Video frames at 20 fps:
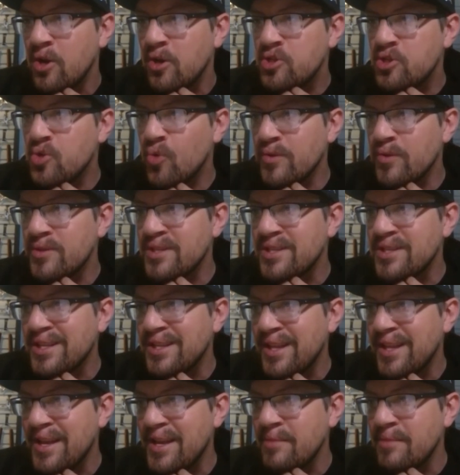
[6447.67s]
Jordan's
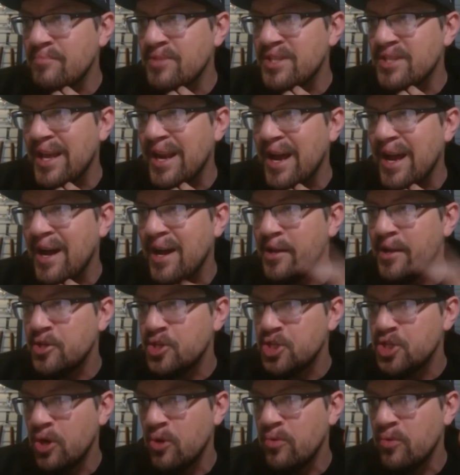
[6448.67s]
claims that I
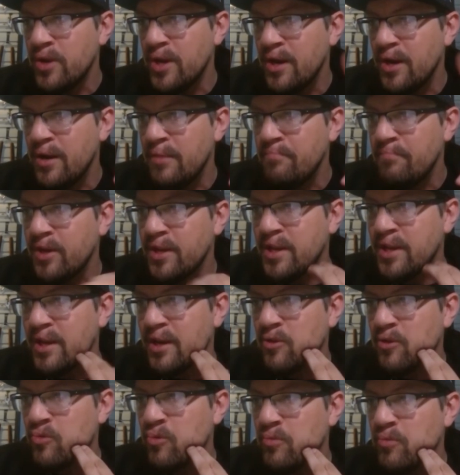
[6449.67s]
showed up, again
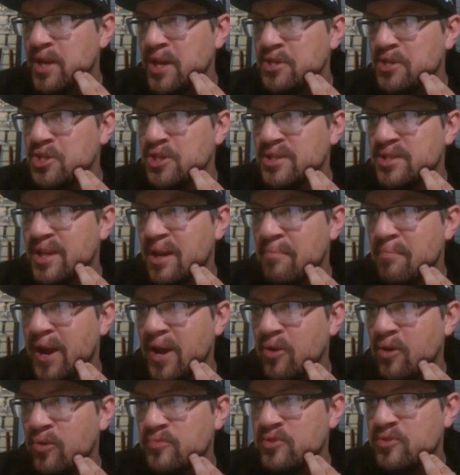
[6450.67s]
in quotations, at
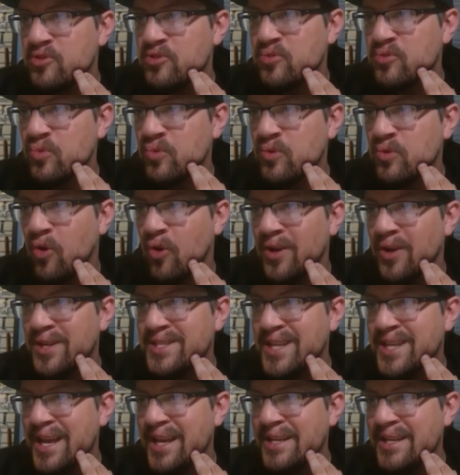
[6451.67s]
my own school on
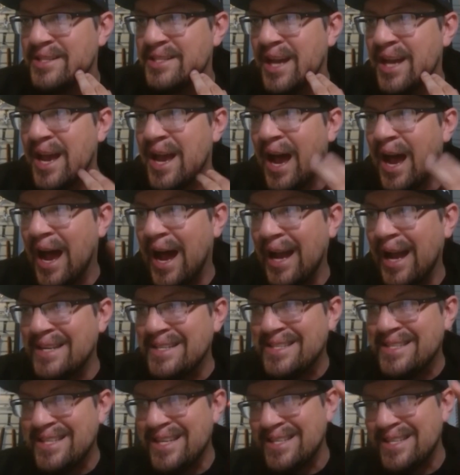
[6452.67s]
days
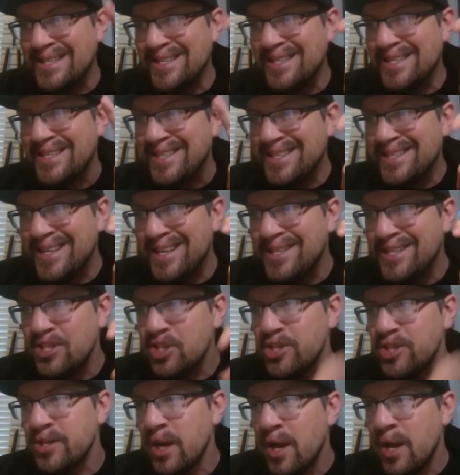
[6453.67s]
I didn't
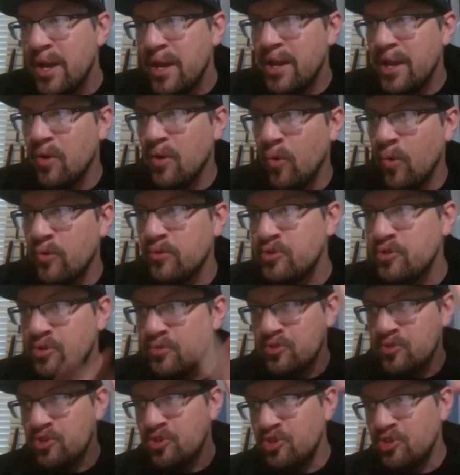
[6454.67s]
teach in order
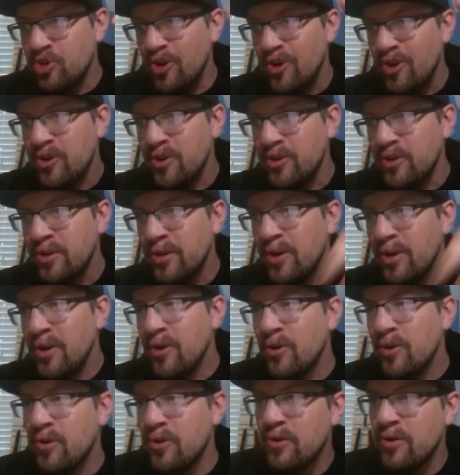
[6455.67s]
to stalk
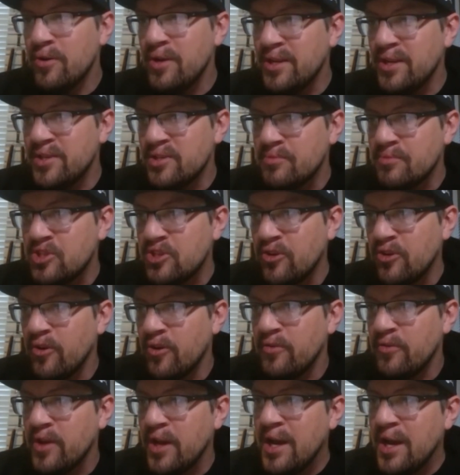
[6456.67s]
her is
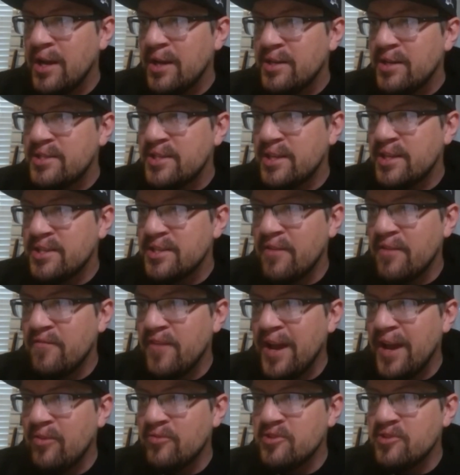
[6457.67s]
absurd. Since I
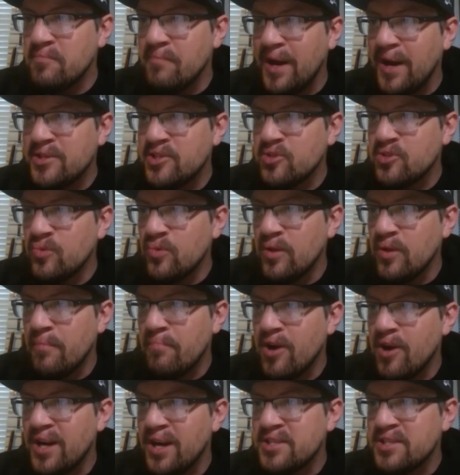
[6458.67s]
found my school
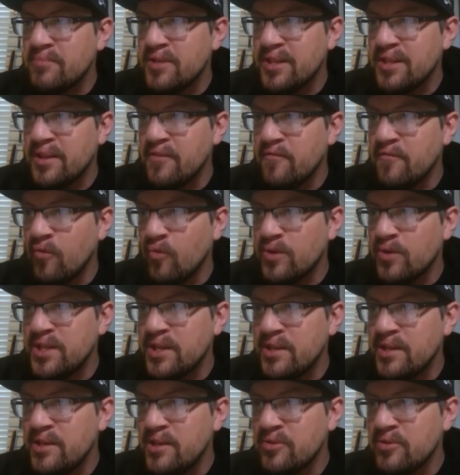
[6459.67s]
approximately
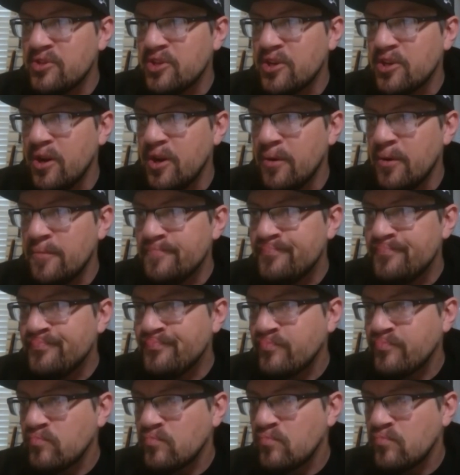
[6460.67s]
14 years ago,
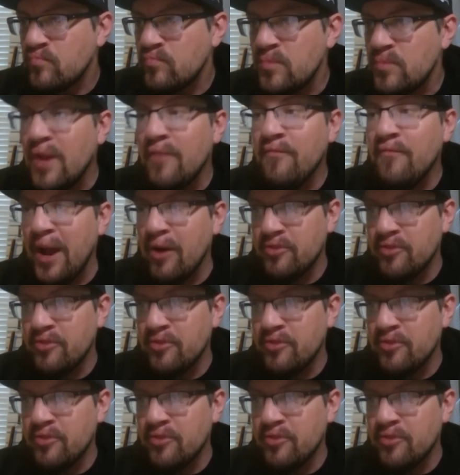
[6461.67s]
I